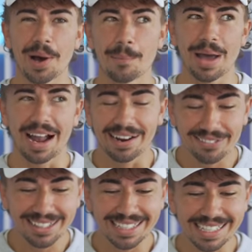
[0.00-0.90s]

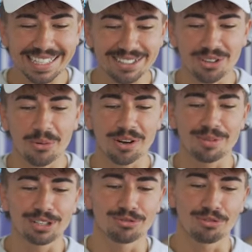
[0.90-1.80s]
apparently is going to
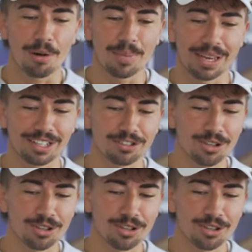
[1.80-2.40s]
be dropping